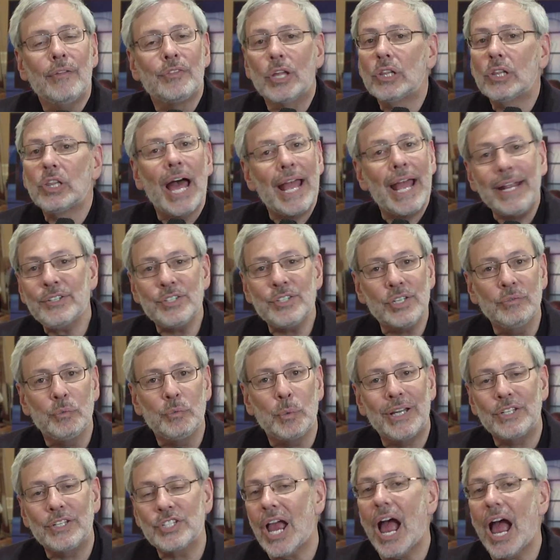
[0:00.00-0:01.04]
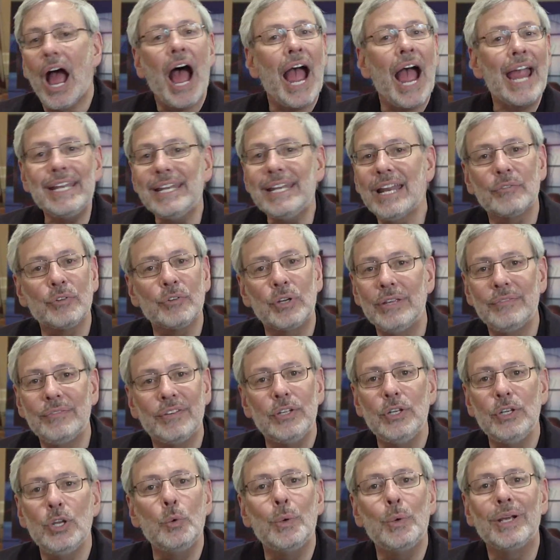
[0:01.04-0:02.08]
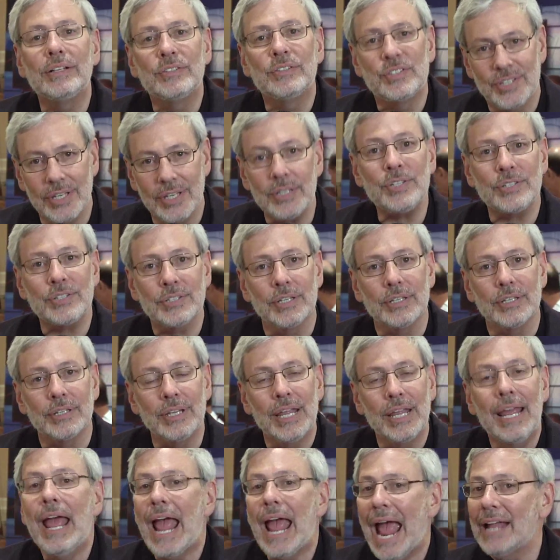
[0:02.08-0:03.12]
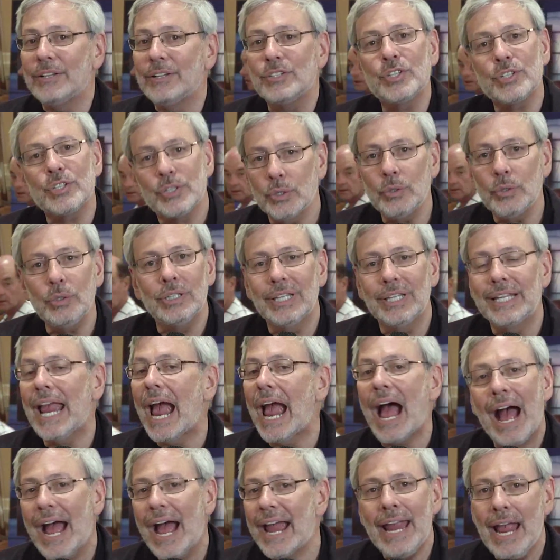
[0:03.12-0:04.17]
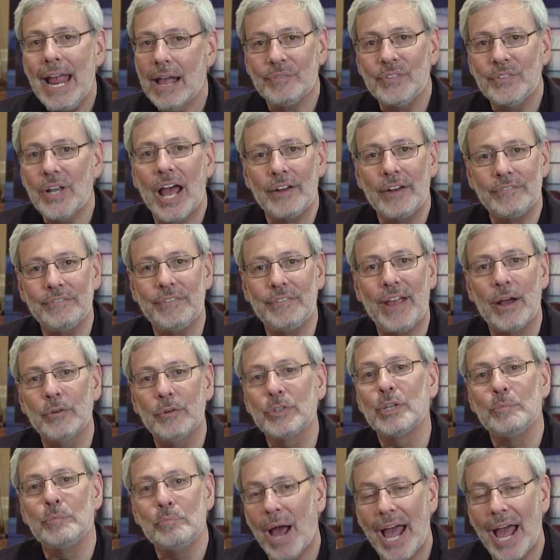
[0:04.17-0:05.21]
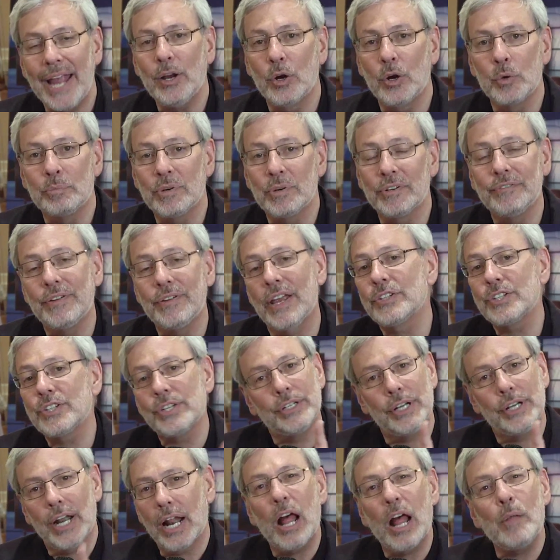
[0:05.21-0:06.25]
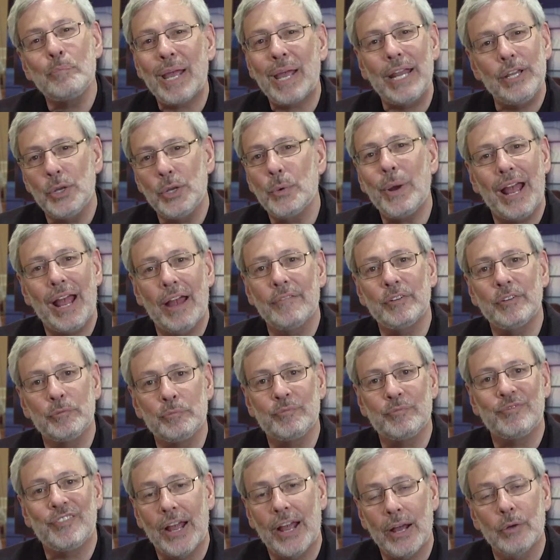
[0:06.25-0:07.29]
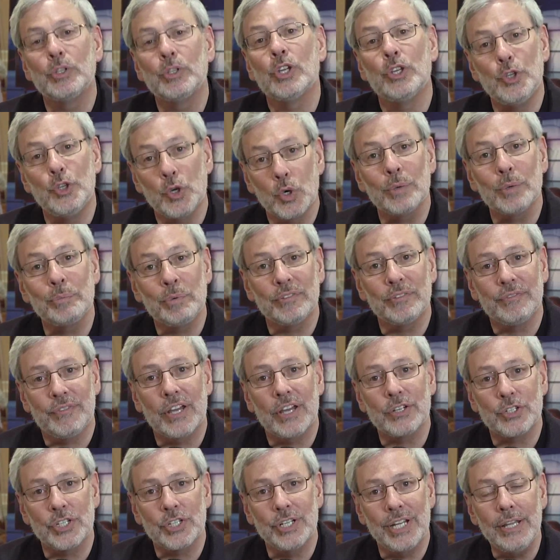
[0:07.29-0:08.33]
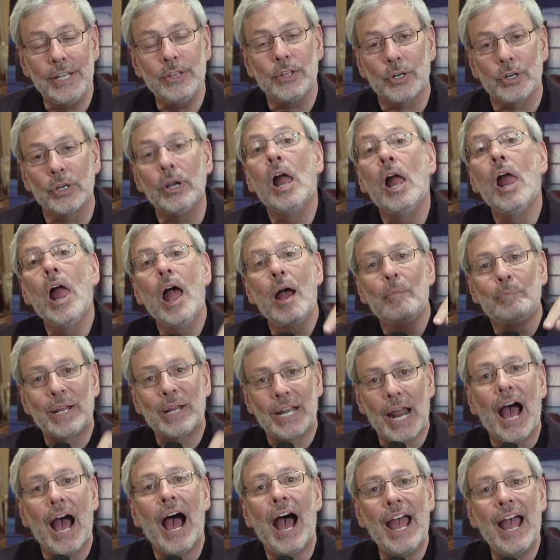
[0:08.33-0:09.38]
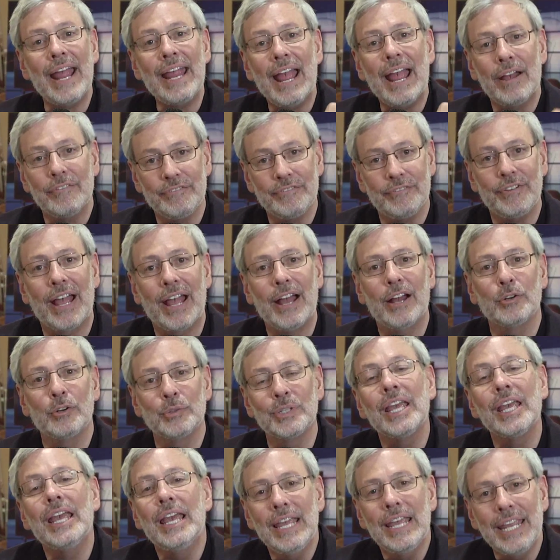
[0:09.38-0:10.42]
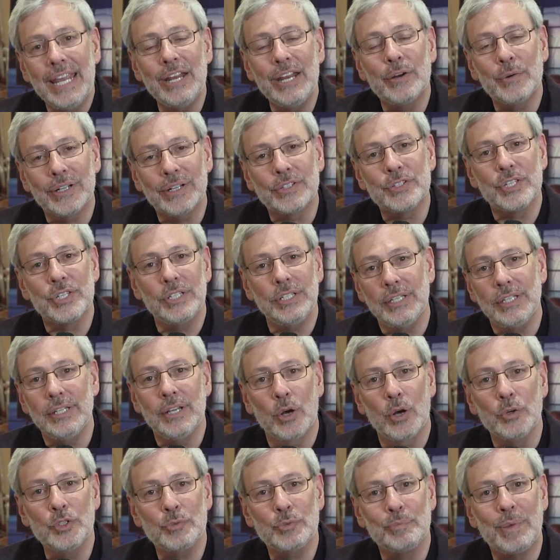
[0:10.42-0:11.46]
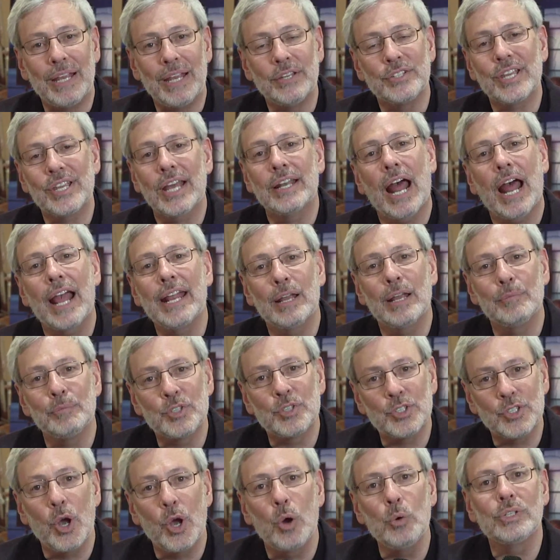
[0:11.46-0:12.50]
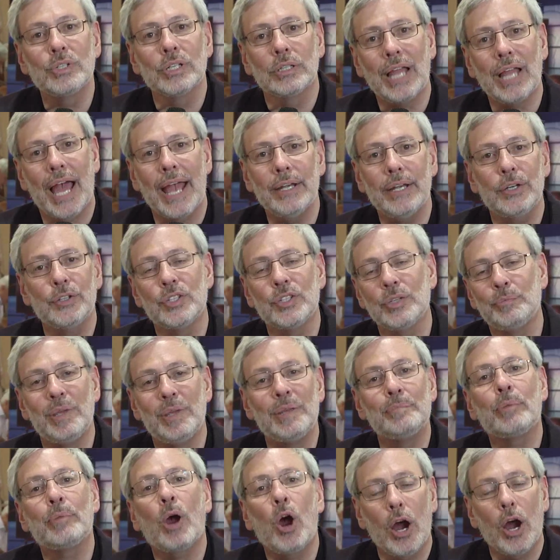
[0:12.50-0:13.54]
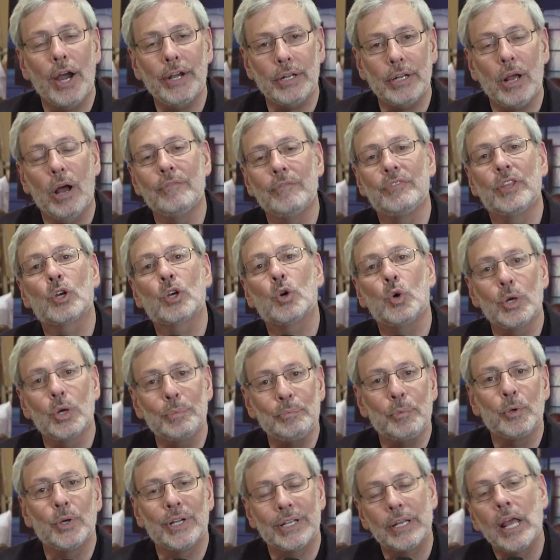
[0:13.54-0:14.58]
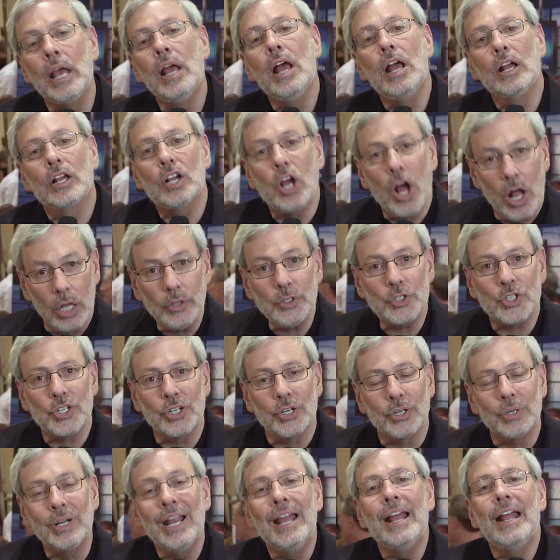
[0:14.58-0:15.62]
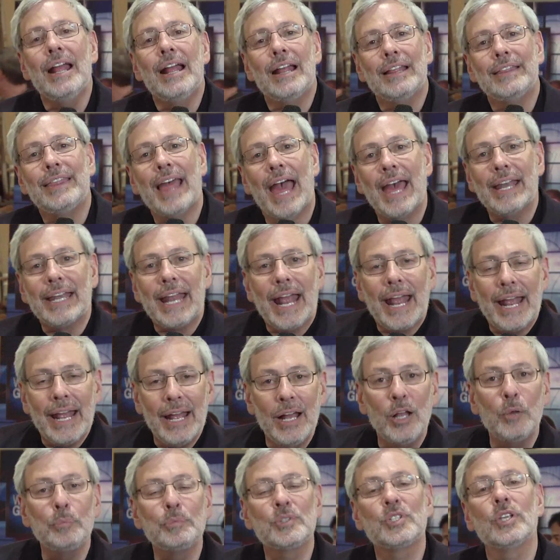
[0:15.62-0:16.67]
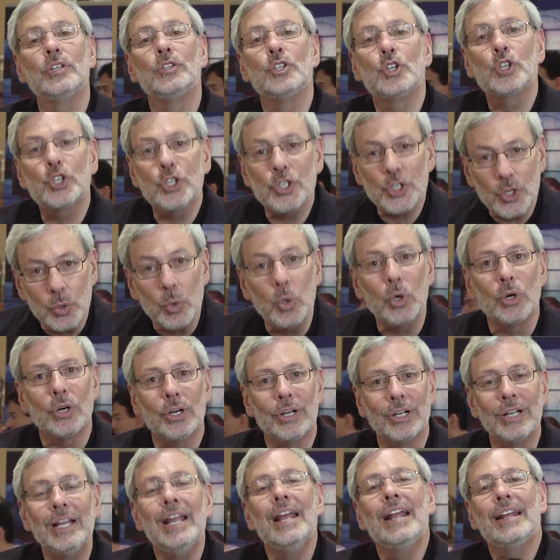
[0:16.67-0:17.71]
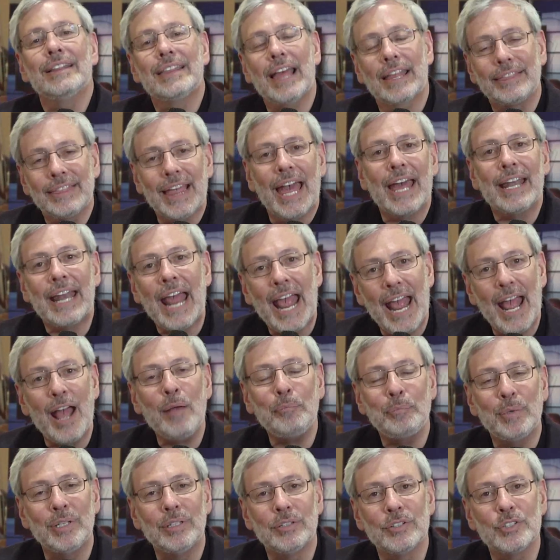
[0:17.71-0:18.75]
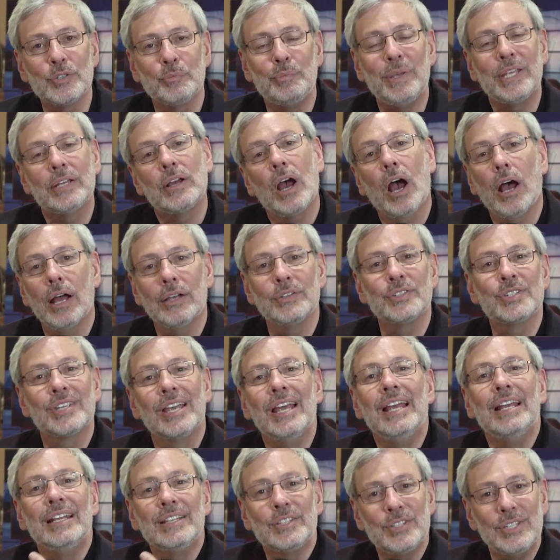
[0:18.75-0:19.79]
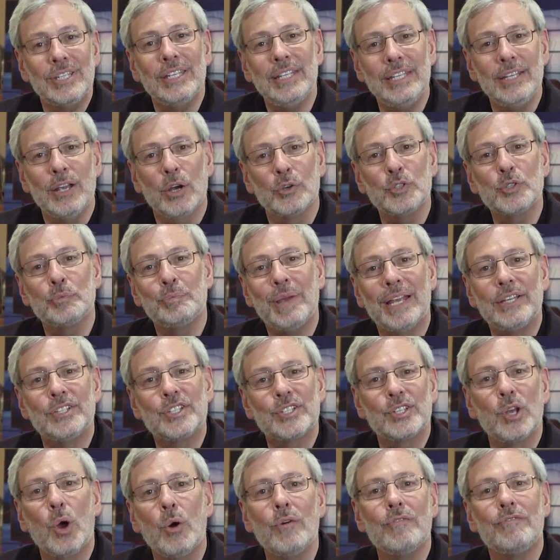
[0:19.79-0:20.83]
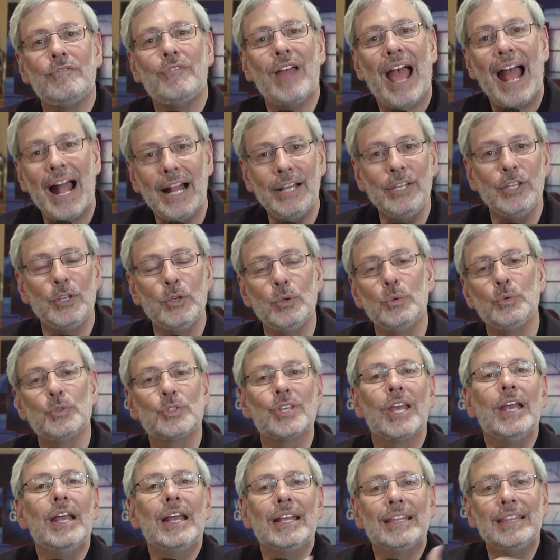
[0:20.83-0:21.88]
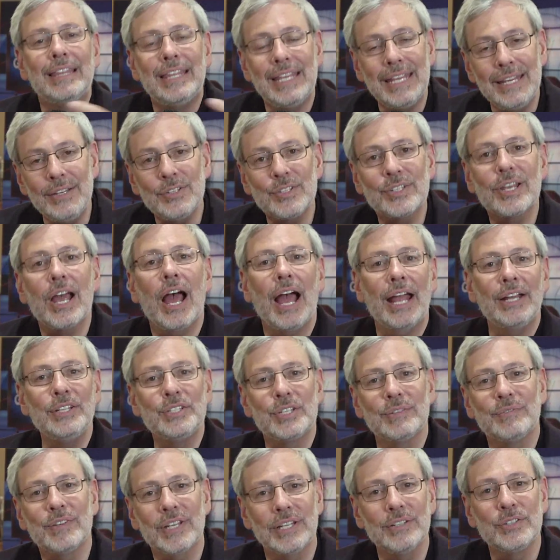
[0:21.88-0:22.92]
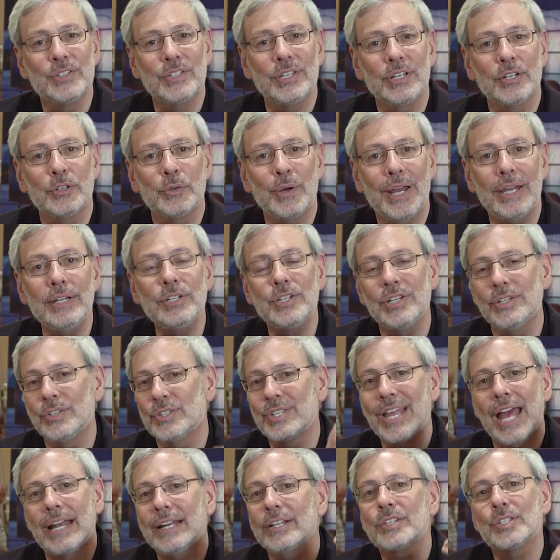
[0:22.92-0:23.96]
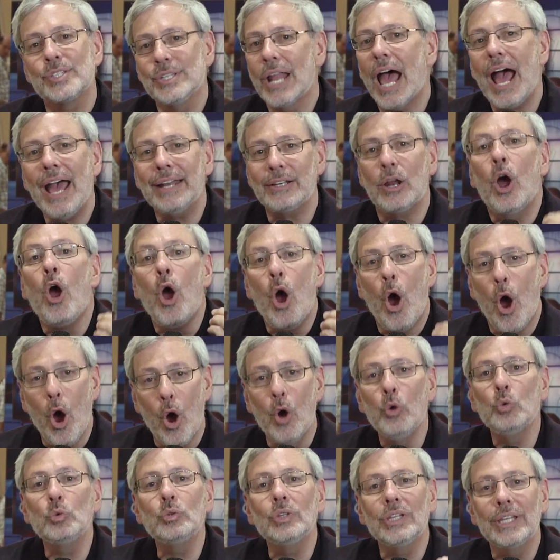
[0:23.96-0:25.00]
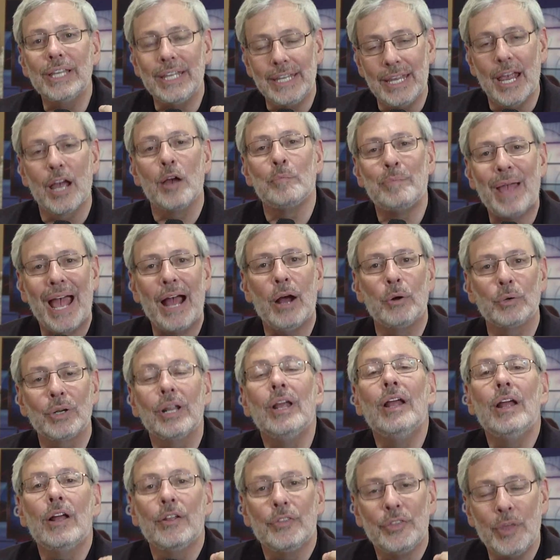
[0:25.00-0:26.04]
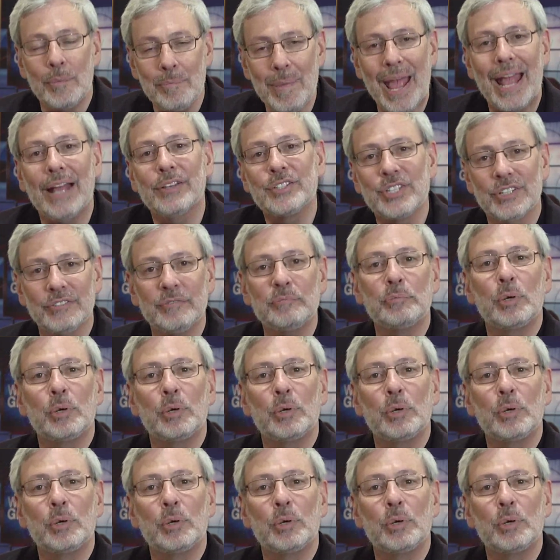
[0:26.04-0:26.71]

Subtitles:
the likes of which I never even knew existed, and certainly I have not found in my own profession, and I'll bet you haven't found in your profession either, but I have found here at CEO Space, and I am so delighted to be part of the corporate culture that helps ensure that that happens, because CEO Space so values these kinds of considerations, that it's not only about the massive